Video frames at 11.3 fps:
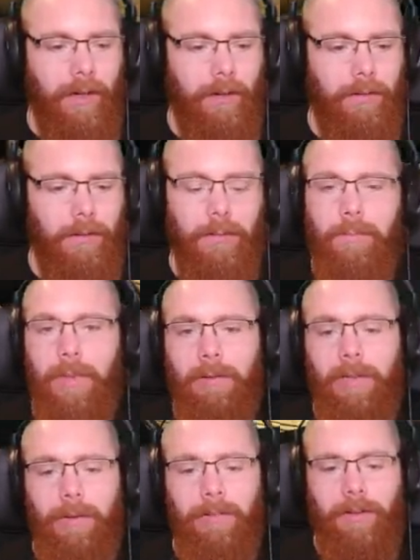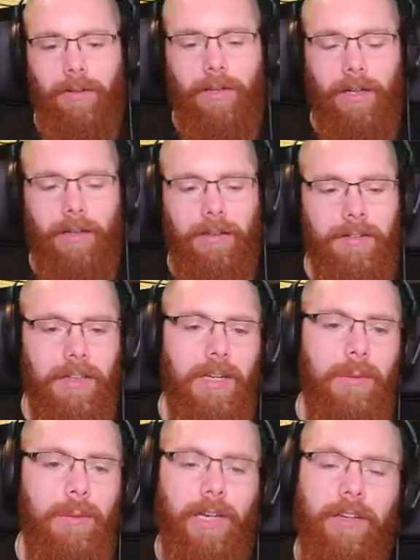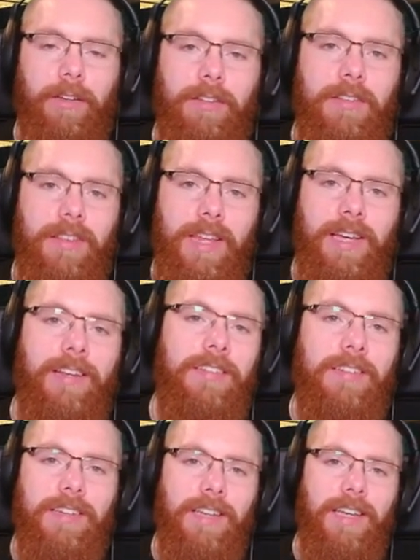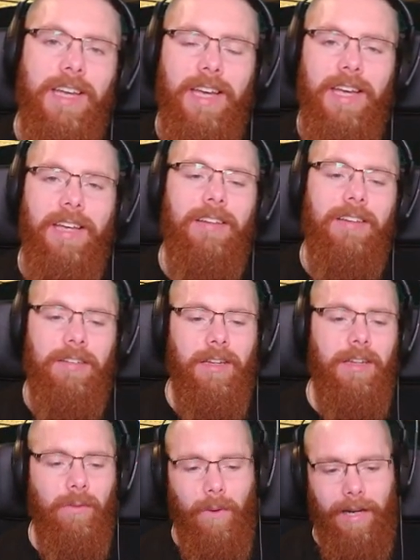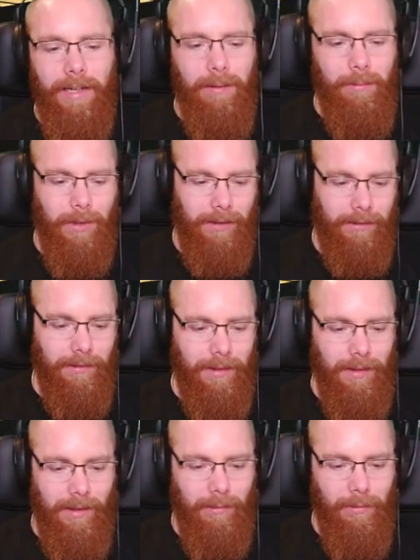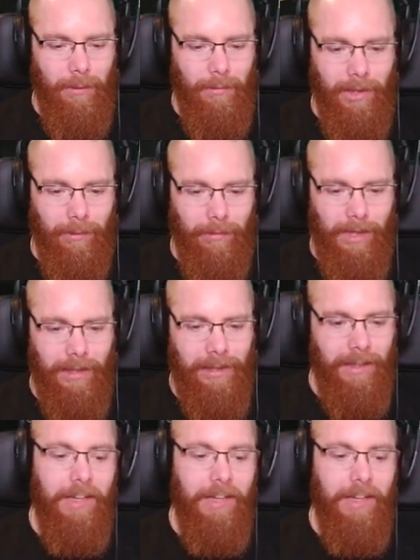I'll build it with you guys because this is the whaling boat I'm going to make.